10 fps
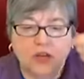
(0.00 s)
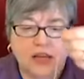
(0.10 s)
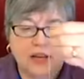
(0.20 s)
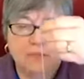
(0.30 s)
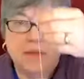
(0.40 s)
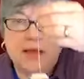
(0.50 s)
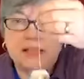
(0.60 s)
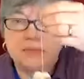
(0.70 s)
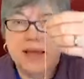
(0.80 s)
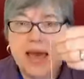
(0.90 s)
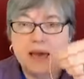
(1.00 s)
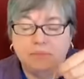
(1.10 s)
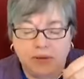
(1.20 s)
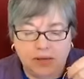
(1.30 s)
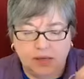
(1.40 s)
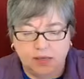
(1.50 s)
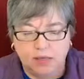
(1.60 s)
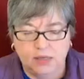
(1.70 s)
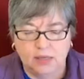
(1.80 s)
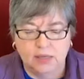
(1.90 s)
and it makes me happy.
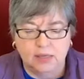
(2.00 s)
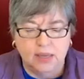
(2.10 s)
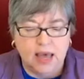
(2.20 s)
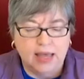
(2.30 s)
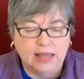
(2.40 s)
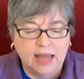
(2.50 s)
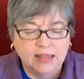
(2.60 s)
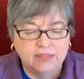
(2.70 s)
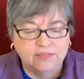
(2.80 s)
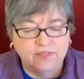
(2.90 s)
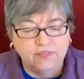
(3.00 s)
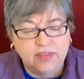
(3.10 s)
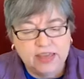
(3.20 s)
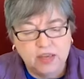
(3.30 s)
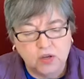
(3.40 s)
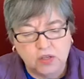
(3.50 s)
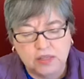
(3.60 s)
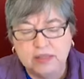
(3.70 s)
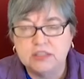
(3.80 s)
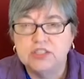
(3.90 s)
I like the feel
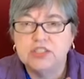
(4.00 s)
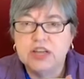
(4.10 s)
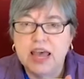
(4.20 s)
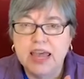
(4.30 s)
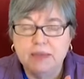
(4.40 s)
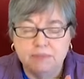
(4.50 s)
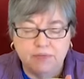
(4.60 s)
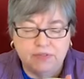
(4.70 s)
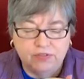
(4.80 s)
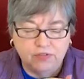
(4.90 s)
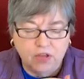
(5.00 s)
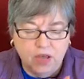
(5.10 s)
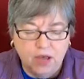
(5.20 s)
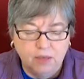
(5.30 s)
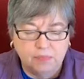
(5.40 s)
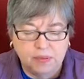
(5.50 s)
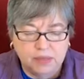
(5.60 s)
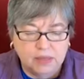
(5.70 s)
and the shape of this cup.